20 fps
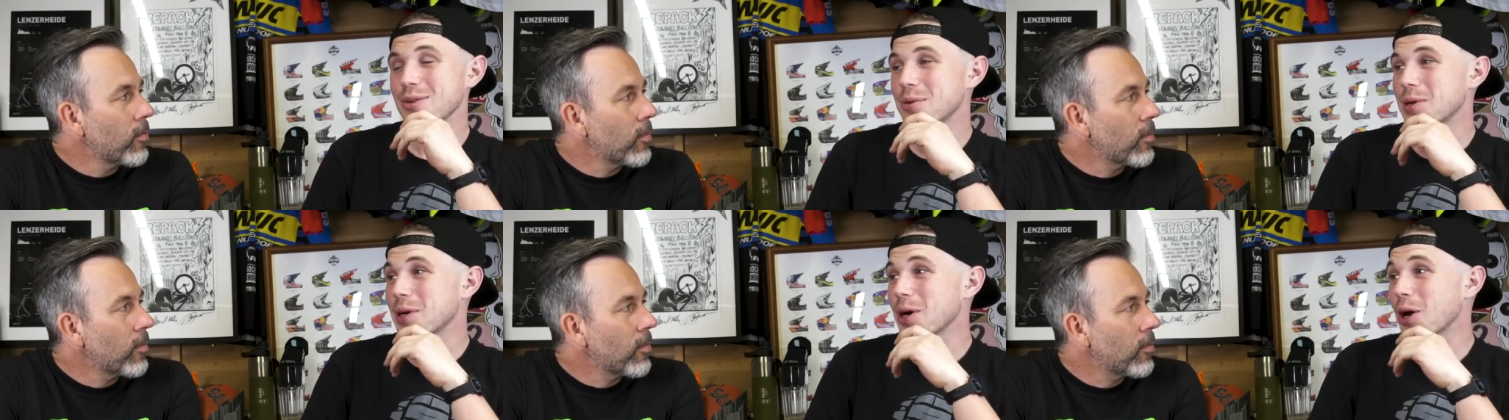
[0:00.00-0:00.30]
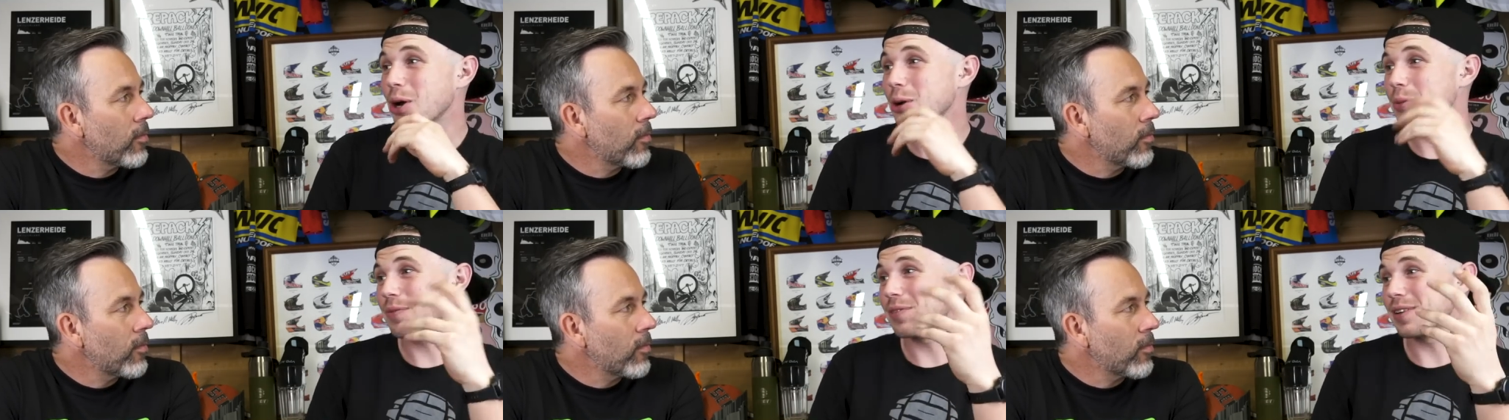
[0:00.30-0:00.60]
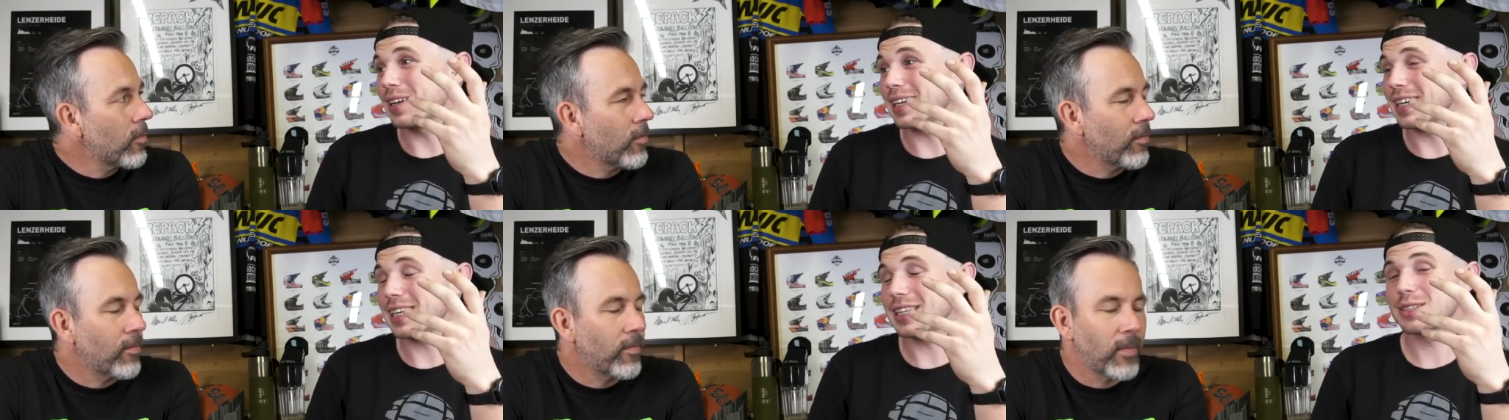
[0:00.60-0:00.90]
Speaker 1: well,
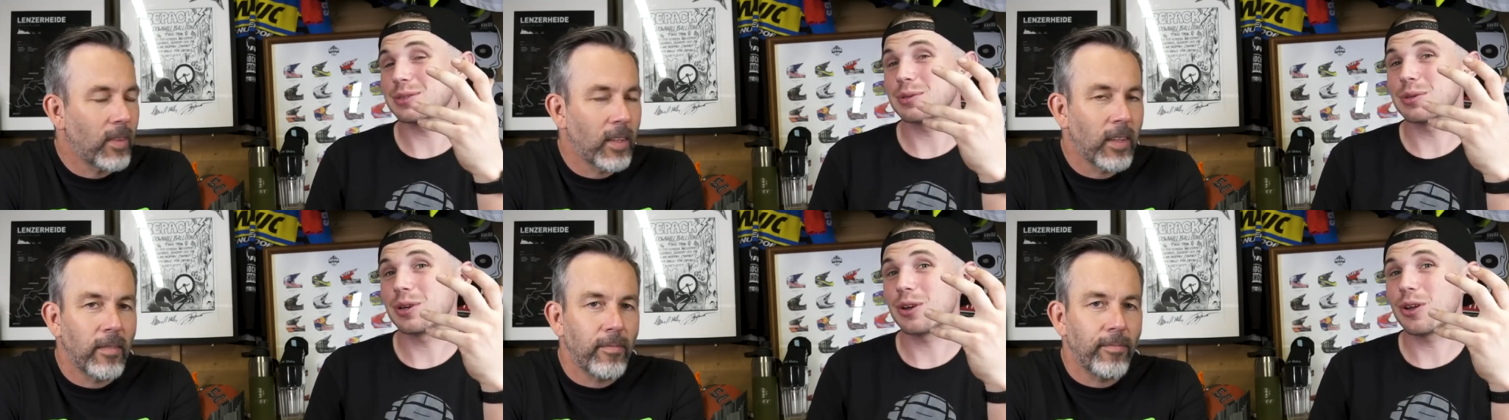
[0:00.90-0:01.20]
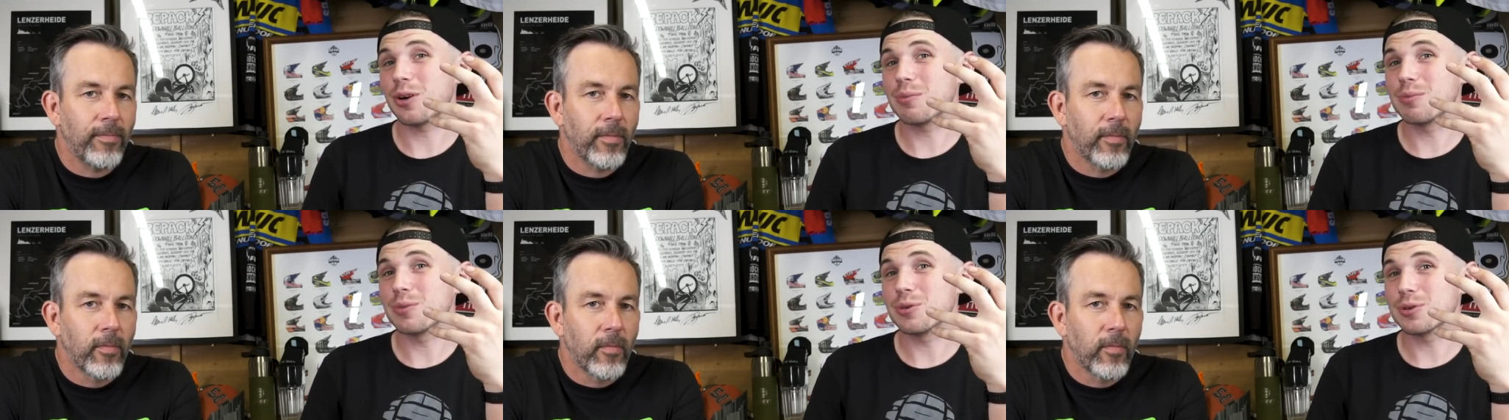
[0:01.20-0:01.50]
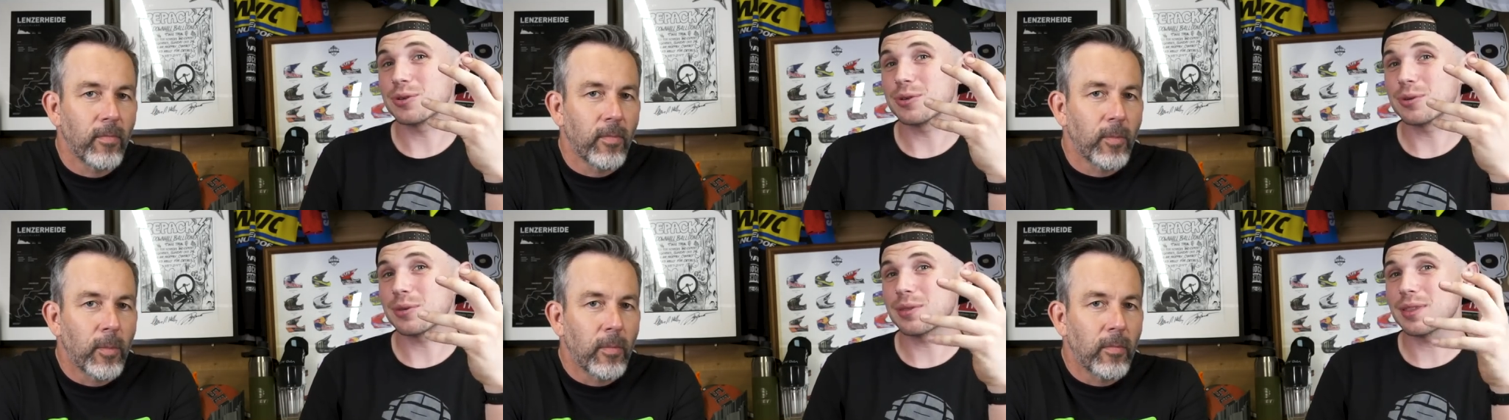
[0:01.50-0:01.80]
hopefully lead to a lot
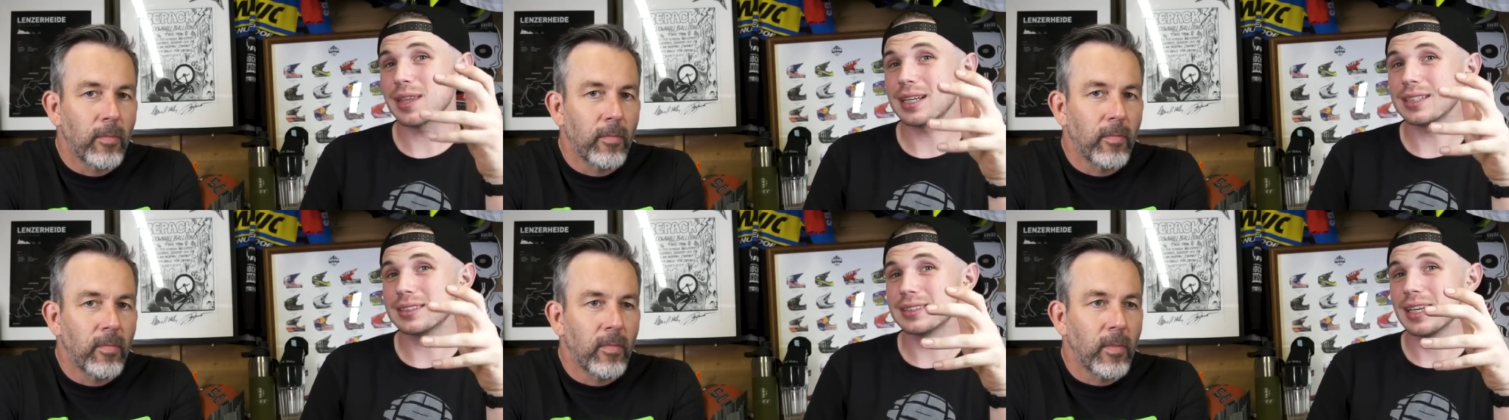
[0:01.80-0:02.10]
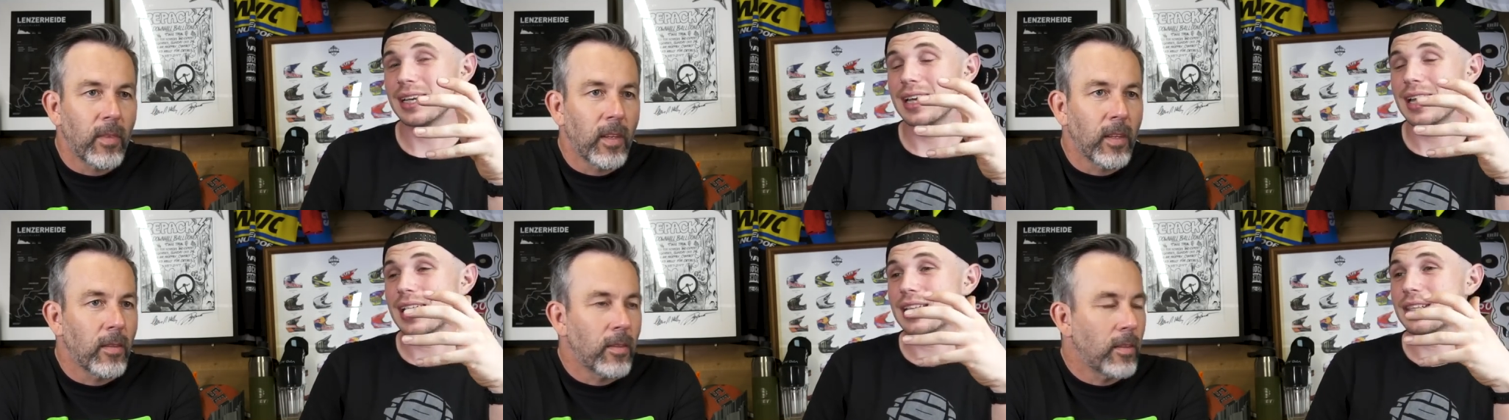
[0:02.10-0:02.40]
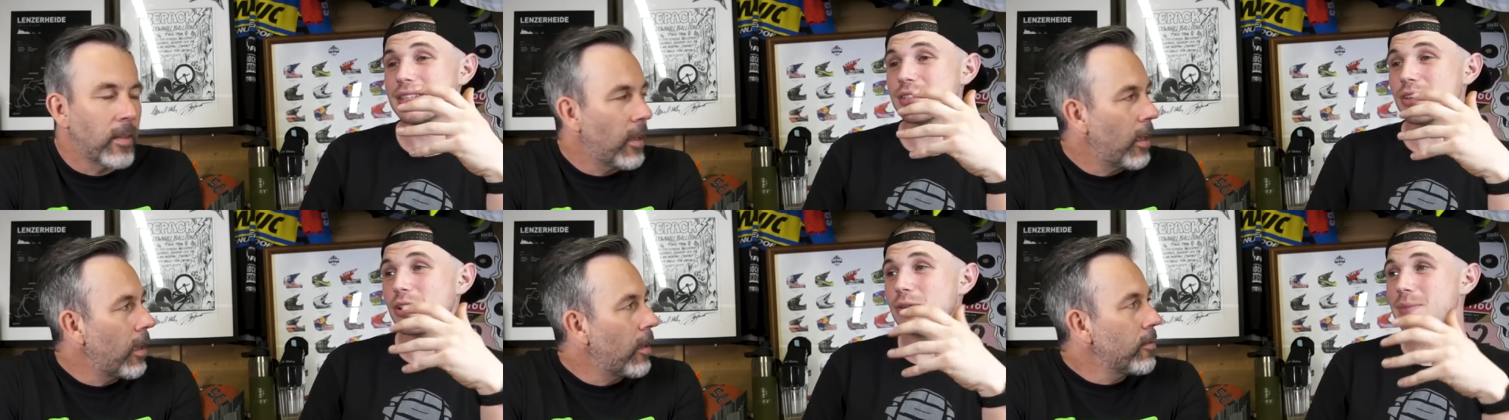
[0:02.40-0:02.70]
more cool things.
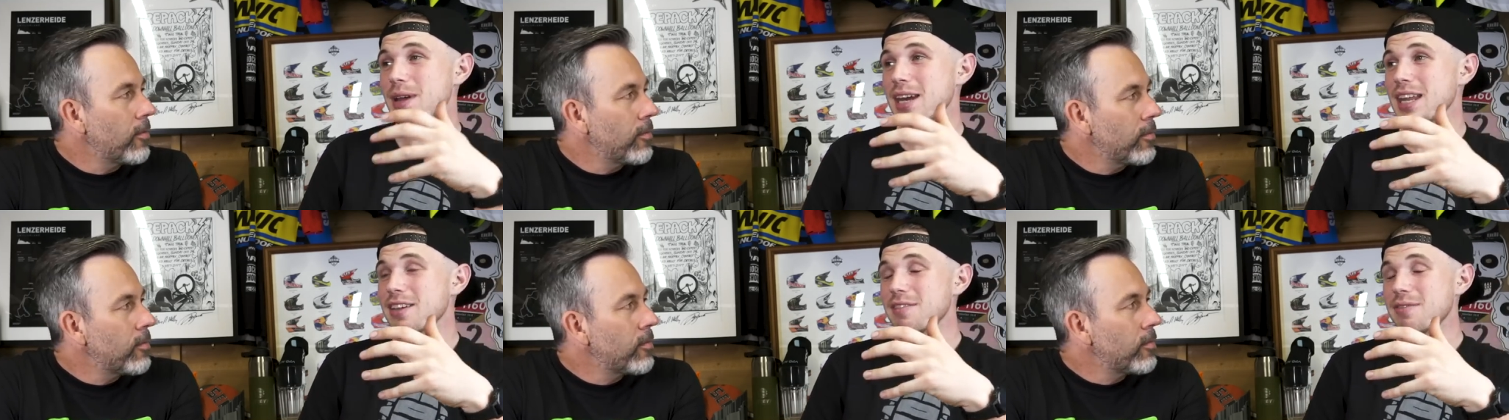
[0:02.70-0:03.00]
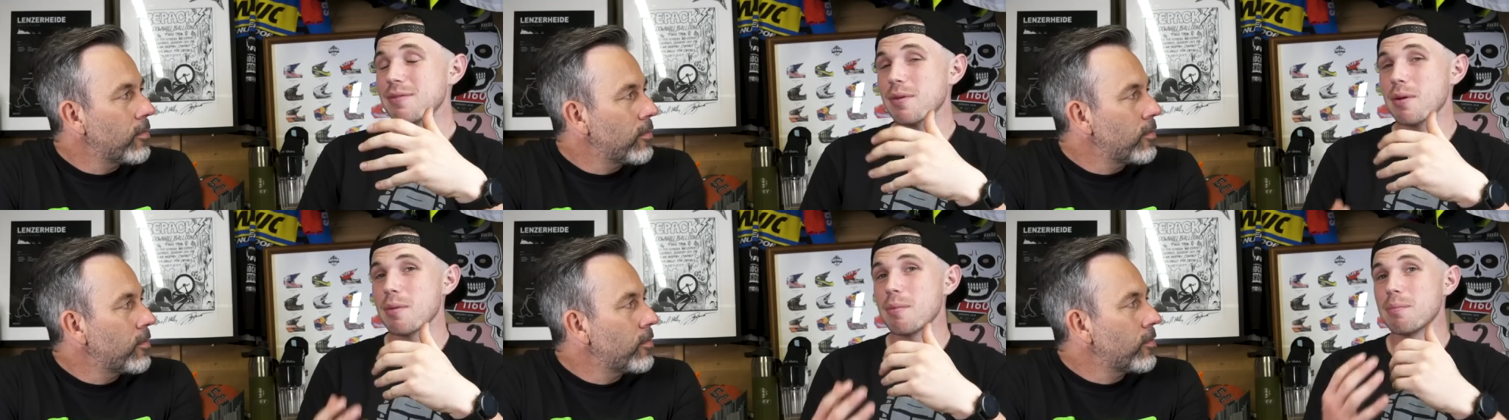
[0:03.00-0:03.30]
And so many of,